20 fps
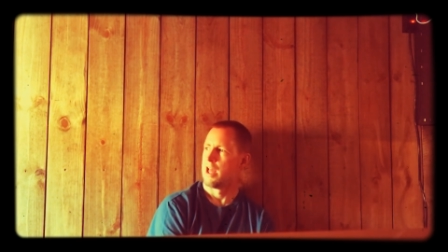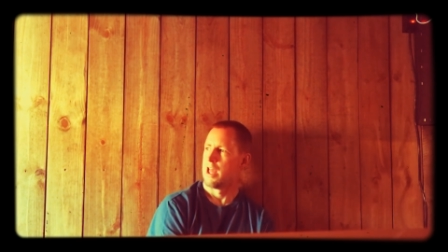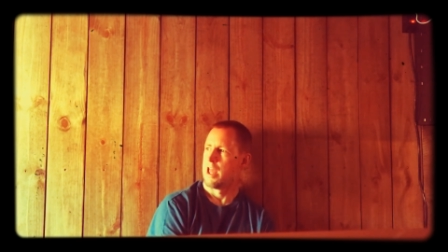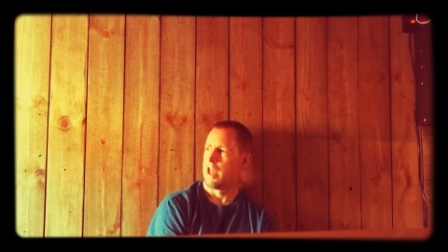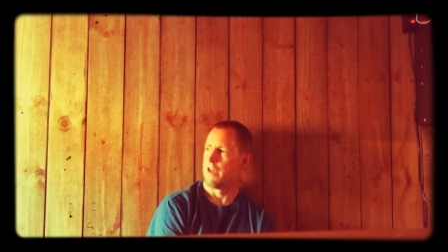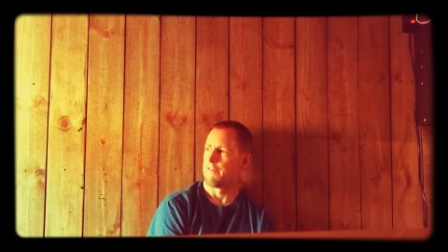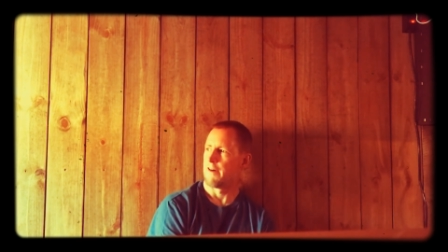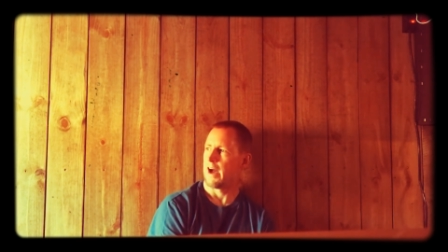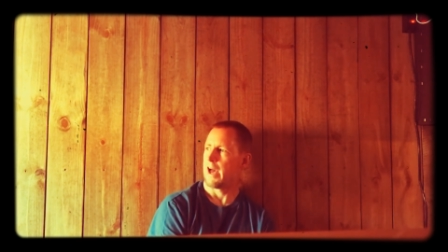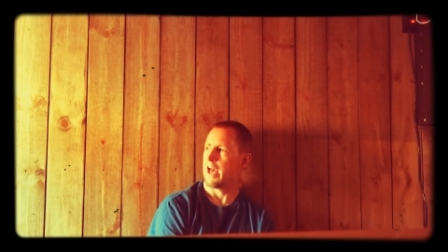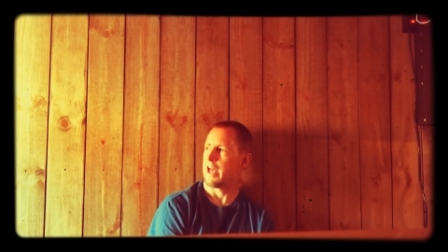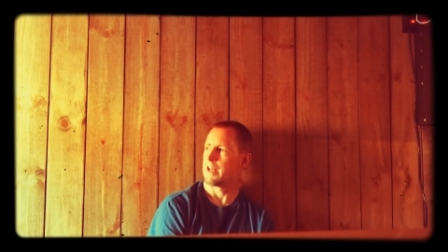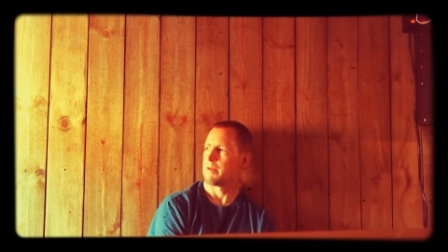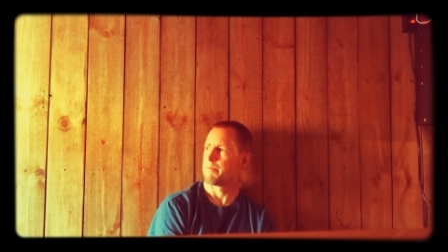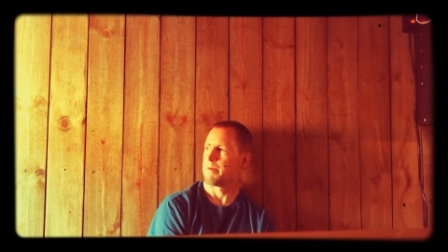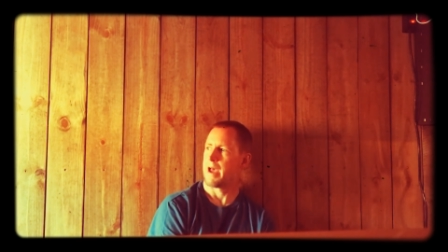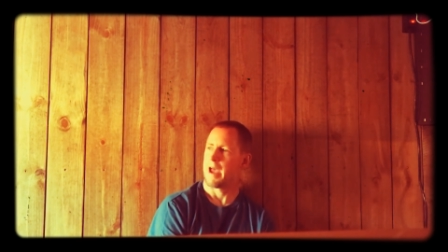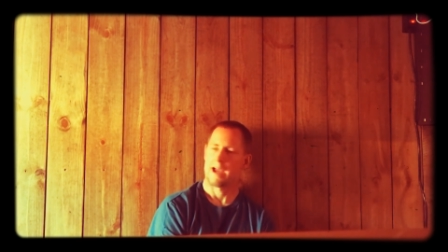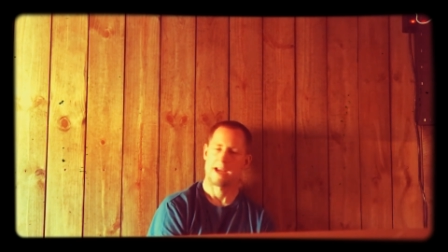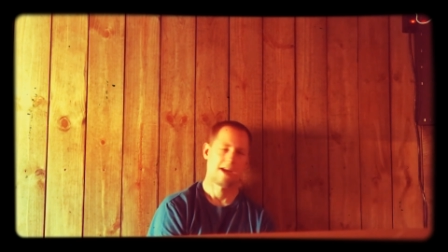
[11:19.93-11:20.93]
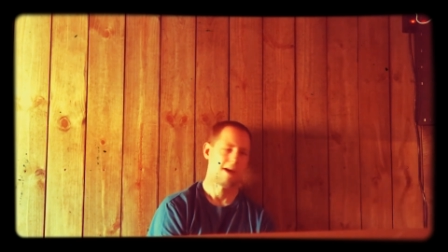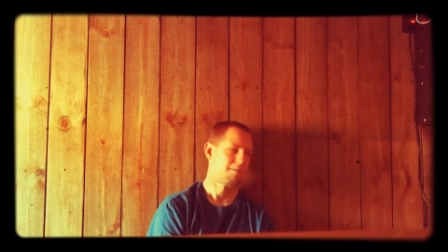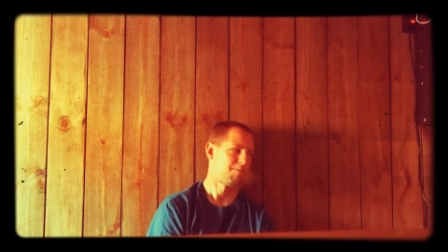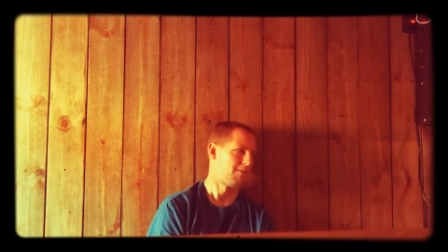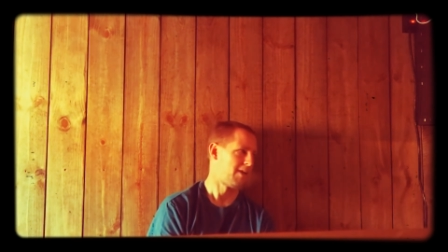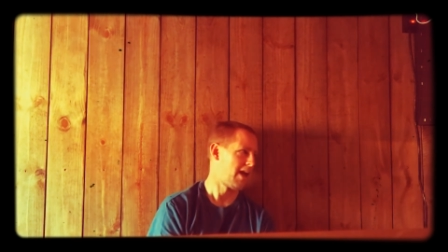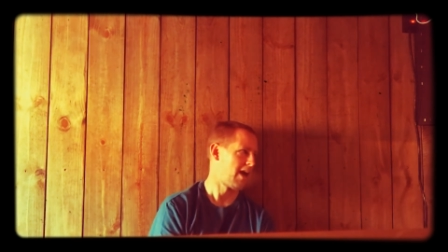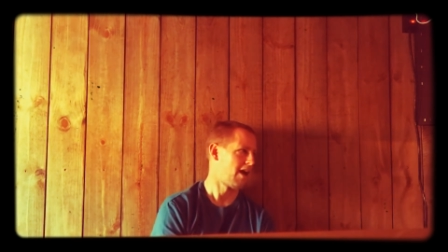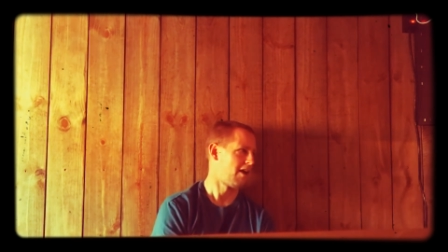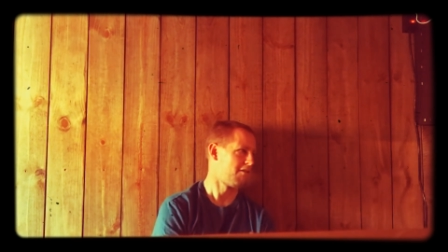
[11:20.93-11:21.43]
If I had to pack up
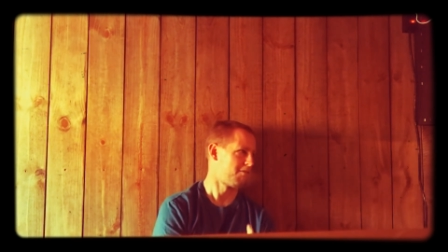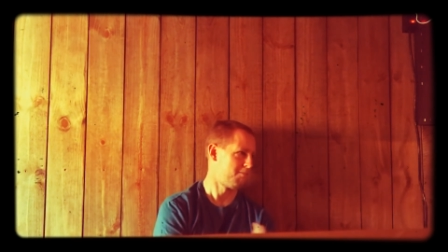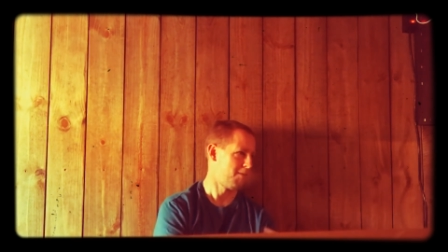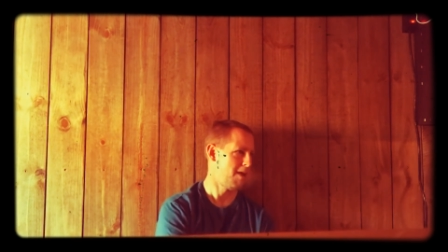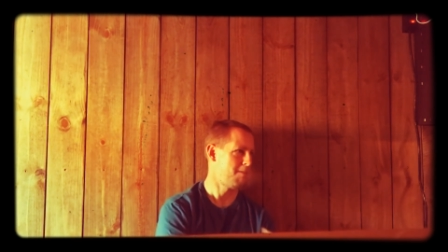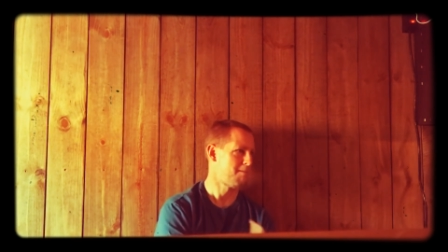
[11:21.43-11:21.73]
now, if me and my